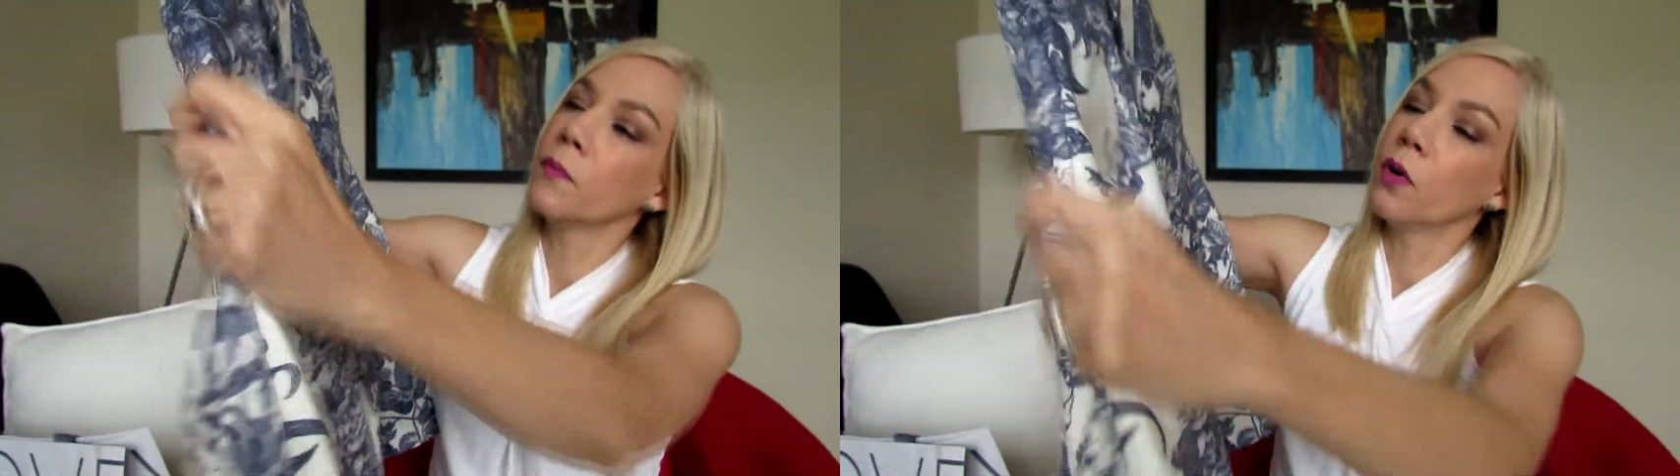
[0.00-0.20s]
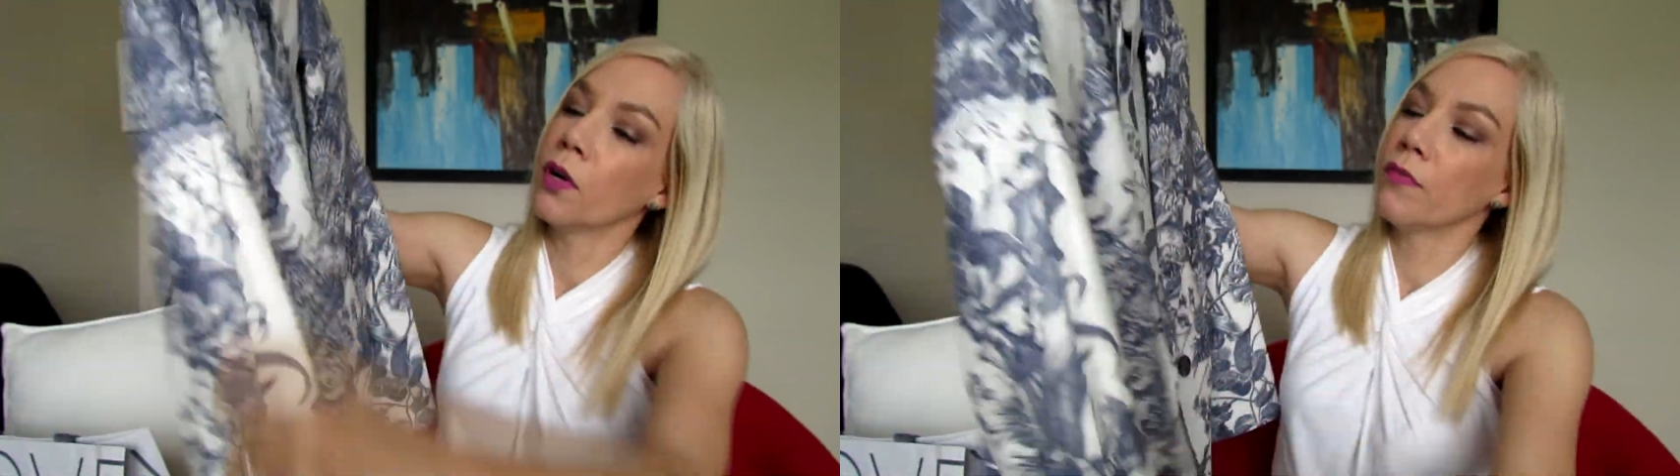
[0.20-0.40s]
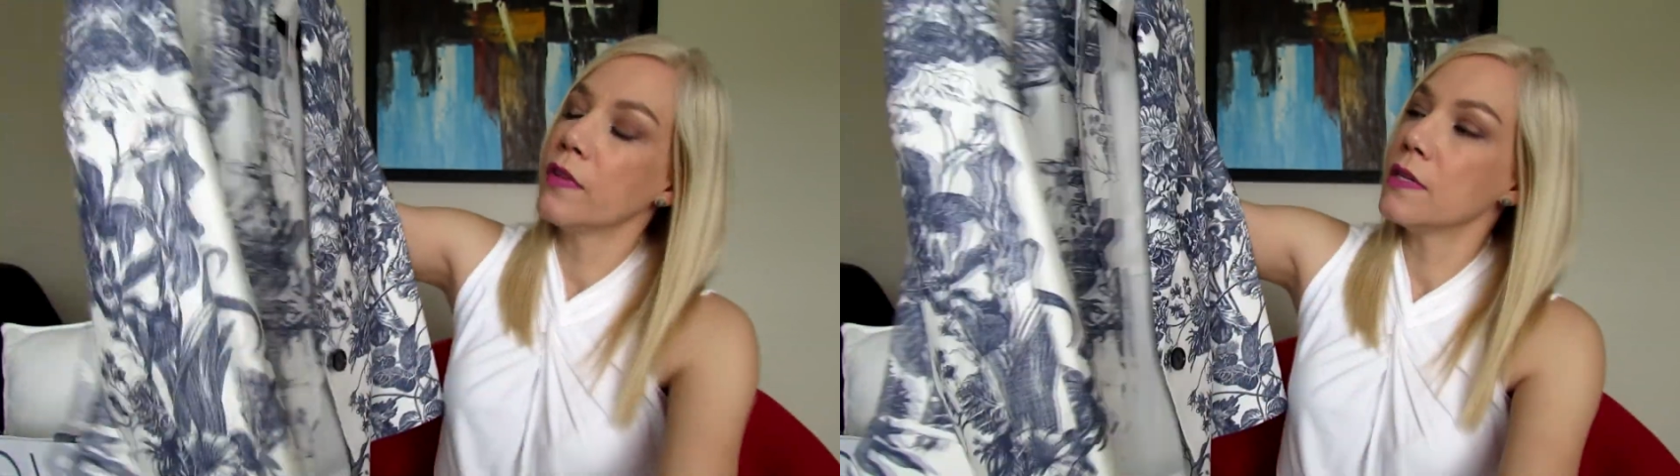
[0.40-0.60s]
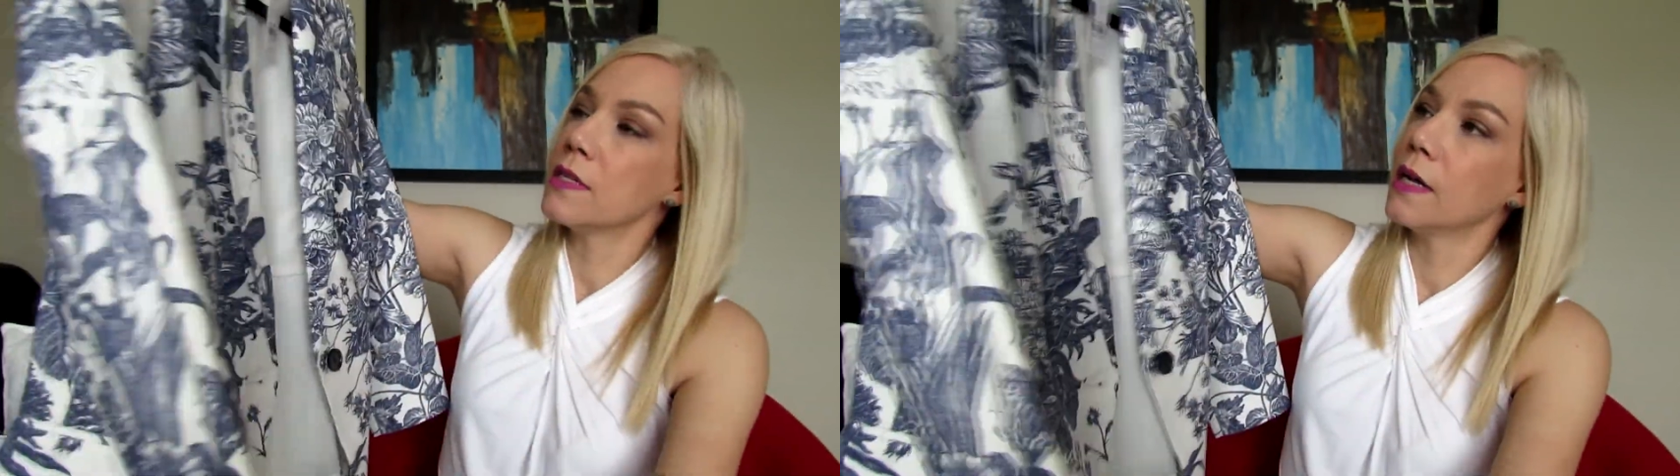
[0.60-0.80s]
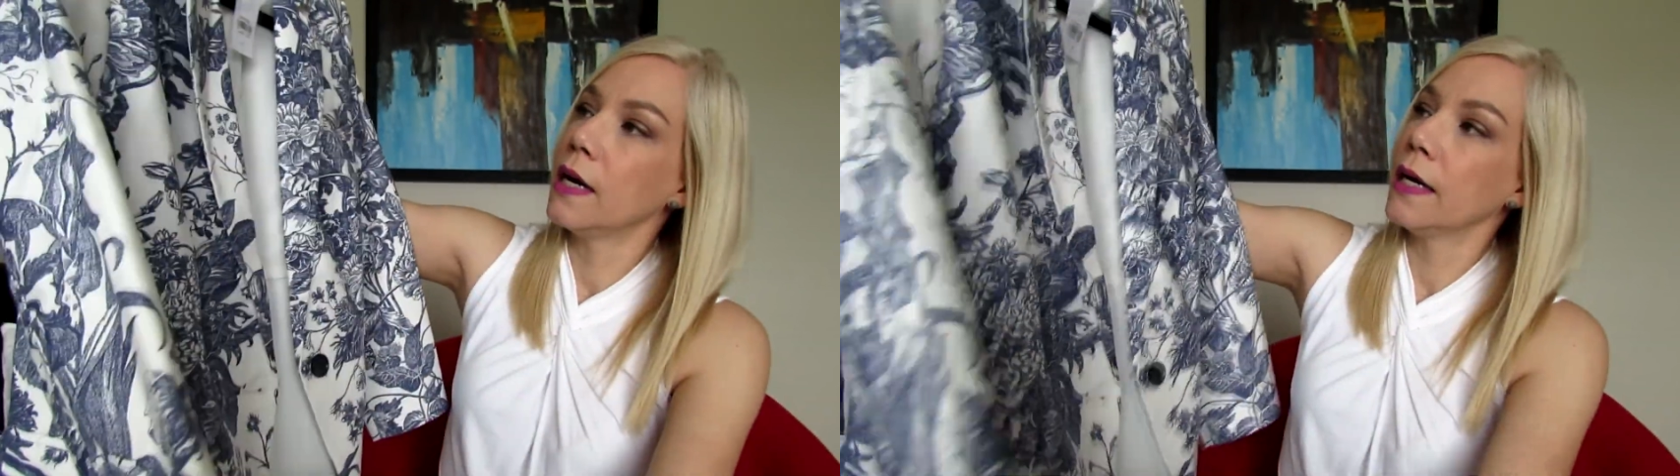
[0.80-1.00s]
part of the
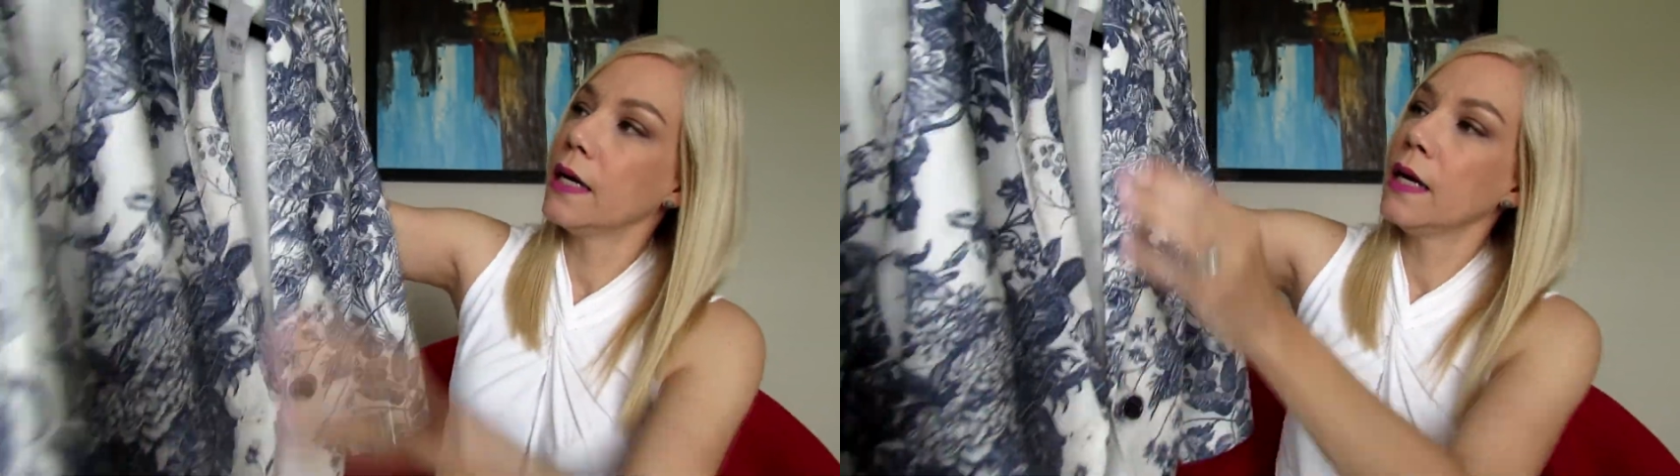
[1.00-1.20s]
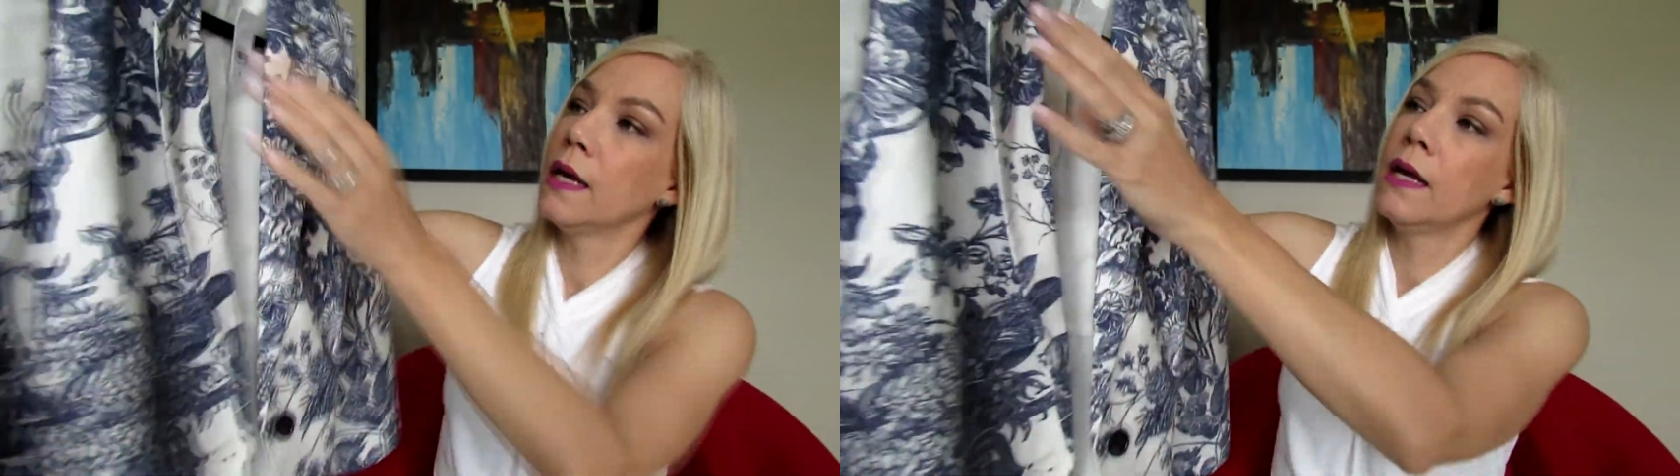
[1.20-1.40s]
design.